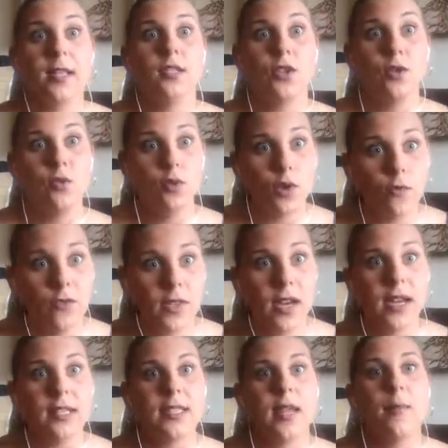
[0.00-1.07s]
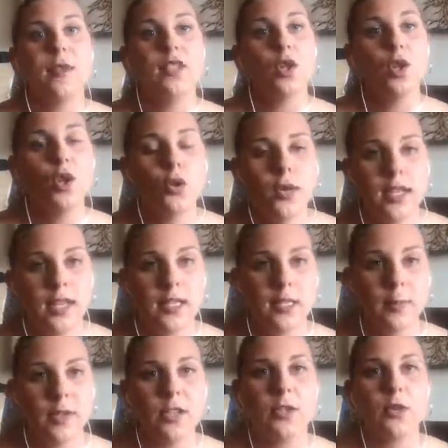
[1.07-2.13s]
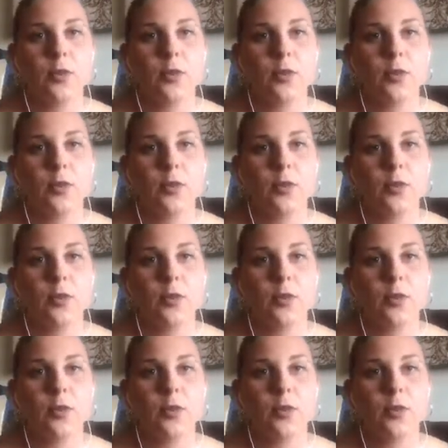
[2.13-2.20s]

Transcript: So you know for the next time. It's a learning experience.